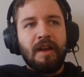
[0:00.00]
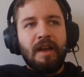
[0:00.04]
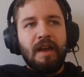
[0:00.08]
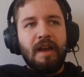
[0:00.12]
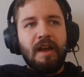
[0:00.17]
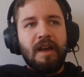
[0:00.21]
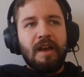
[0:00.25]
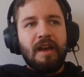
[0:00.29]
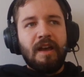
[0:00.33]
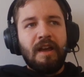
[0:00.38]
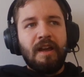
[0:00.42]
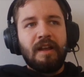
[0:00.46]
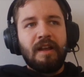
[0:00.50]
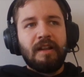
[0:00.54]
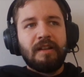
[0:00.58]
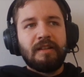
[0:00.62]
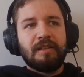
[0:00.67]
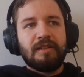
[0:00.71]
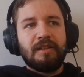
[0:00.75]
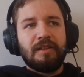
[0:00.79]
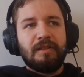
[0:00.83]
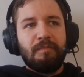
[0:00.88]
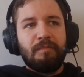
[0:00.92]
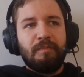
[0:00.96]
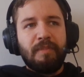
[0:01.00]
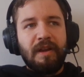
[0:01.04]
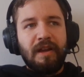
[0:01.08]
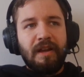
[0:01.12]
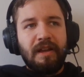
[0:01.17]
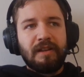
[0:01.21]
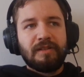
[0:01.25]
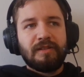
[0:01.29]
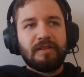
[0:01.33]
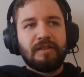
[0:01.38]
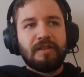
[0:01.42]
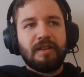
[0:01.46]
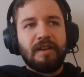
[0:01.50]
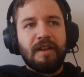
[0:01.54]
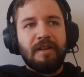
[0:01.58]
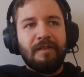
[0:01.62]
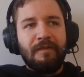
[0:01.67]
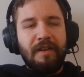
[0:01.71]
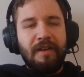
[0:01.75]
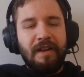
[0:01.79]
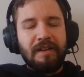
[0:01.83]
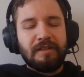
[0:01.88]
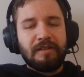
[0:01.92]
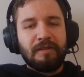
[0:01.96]
And the biggest
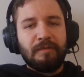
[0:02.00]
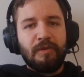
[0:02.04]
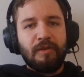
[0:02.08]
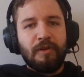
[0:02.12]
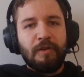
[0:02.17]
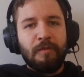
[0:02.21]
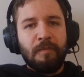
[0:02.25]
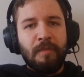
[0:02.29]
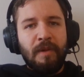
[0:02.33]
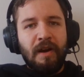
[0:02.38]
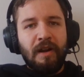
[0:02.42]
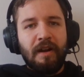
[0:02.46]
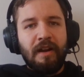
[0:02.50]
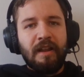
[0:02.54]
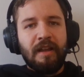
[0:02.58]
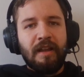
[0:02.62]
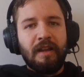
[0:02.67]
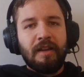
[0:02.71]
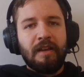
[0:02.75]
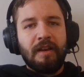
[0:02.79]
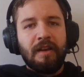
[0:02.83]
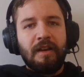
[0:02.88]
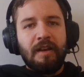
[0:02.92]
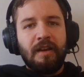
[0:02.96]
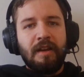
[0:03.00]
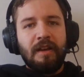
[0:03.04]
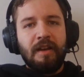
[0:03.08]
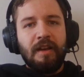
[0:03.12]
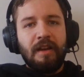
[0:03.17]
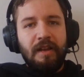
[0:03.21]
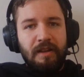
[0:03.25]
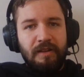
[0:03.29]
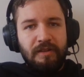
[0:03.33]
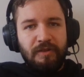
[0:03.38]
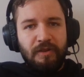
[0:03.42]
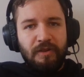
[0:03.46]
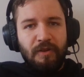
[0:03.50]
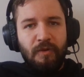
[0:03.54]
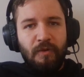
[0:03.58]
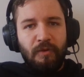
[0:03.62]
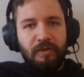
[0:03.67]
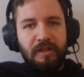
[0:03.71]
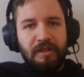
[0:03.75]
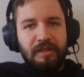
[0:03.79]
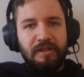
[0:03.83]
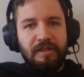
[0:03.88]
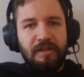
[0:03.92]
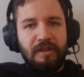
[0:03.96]
investable commodity is
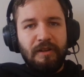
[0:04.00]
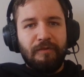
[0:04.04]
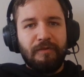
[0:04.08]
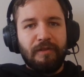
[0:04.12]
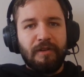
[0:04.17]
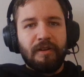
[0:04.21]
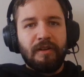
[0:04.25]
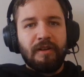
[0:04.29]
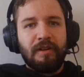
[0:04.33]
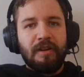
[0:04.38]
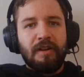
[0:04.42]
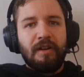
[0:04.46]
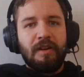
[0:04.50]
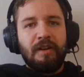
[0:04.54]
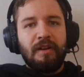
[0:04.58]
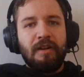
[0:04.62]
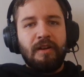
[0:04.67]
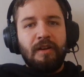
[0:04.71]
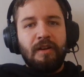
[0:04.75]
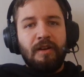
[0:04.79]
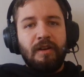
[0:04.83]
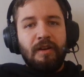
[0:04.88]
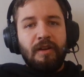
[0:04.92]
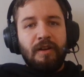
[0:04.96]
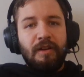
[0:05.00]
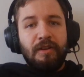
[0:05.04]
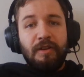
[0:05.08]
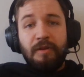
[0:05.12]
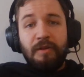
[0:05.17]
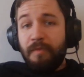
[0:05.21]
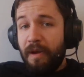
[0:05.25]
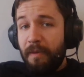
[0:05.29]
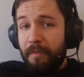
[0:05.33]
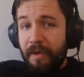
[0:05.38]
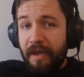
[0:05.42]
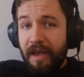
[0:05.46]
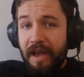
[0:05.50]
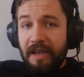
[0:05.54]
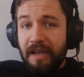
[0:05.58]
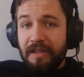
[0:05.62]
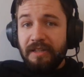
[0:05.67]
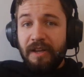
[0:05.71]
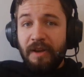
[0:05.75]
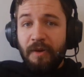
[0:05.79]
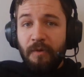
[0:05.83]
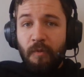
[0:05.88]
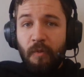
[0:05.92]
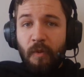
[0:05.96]
gold and silver. You might be
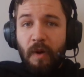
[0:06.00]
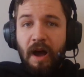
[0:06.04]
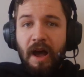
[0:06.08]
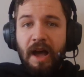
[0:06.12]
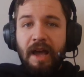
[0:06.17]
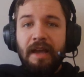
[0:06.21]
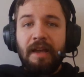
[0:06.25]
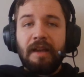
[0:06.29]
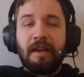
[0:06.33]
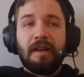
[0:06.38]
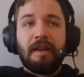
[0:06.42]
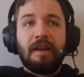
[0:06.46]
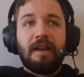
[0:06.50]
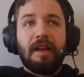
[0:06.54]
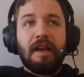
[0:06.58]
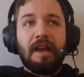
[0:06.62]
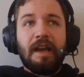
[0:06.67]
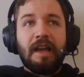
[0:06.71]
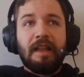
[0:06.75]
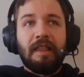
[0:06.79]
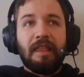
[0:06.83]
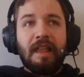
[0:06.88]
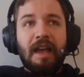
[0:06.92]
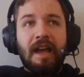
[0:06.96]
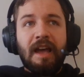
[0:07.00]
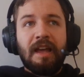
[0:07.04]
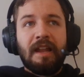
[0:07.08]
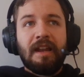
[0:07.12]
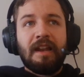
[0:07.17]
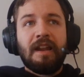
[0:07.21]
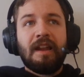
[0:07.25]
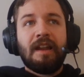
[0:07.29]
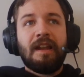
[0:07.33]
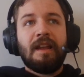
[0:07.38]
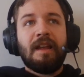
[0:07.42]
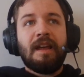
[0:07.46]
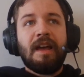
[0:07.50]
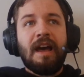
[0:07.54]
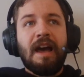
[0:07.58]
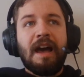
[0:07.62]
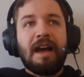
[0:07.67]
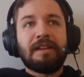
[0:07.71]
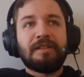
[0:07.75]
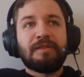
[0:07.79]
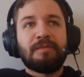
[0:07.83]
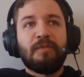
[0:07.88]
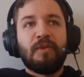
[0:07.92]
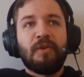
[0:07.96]
asking why. And that
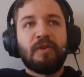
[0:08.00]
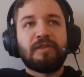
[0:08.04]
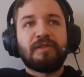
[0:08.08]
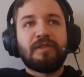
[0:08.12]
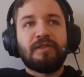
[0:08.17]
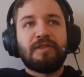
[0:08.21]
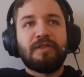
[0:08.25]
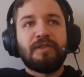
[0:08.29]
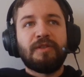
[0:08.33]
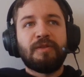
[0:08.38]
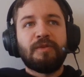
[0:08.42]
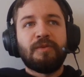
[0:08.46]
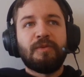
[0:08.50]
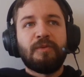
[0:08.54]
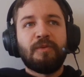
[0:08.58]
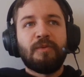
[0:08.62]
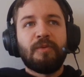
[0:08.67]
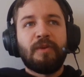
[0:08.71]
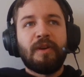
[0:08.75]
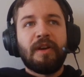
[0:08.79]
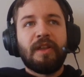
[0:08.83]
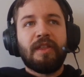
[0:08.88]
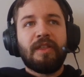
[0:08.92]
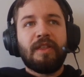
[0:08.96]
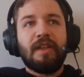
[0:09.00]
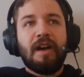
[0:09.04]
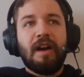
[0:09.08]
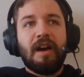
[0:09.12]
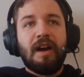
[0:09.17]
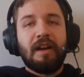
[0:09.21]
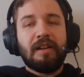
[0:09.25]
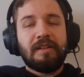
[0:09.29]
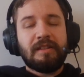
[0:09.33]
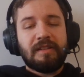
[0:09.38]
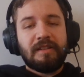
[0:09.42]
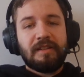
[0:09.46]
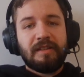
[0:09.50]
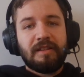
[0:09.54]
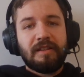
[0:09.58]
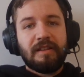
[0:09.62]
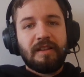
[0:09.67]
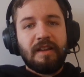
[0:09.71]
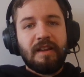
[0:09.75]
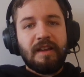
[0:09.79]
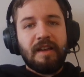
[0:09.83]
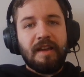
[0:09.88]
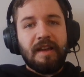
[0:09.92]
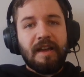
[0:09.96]
has more to do with us
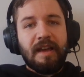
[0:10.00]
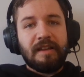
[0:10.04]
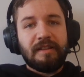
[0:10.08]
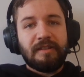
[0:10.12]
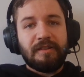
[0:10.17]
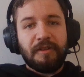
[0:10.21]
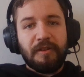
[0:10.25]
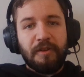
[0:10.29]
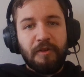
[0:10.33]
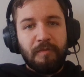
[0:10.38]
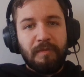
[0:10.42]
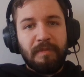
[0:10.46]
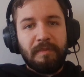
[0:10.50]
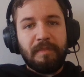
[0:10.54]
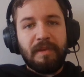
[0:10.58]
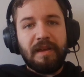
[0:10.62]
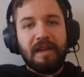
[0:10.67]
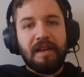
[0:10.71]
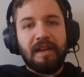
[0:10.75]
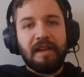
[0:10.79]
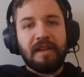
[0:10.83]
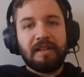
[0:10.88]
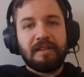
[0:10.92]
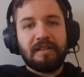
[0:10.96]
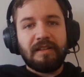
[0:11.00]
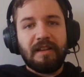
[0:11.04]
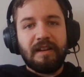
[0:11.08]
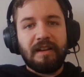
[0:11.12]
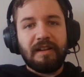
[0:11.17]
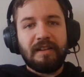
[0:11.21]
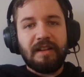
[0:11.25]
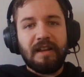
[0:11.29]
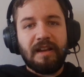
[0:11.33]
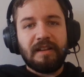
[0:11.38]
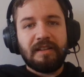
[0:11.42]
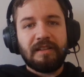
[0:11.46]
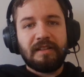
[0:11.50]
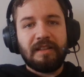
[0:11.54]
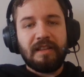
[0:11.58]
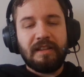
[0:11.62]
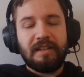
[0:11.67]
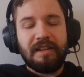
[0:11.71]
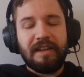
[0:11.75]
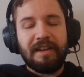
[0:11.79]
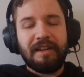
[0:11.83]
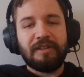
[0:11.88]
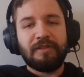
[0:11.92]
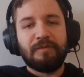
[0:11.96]
as human beings than it does the
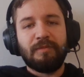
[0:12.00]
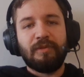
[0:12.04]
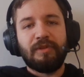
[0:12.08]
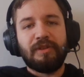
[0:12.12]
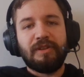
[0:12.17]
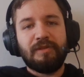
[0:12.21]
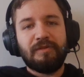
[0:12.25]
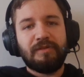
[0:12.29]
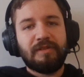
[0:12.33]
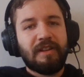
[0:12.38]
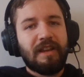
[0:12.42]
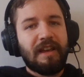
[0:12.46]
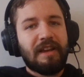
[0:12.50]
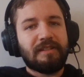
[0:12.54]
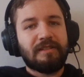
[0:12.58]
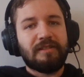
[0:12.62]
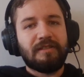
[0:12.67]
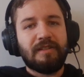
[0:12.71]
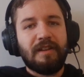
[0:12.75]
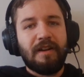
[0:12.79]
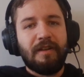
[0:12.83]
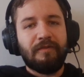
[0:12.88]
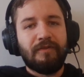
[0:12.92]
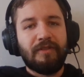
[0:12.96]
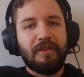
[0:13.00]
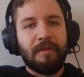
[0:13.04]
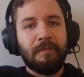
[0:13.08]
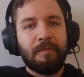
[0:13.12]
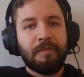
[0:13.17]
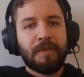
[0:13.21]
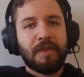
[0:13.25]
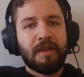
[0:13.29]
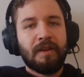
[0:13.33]
tangible use cases of them.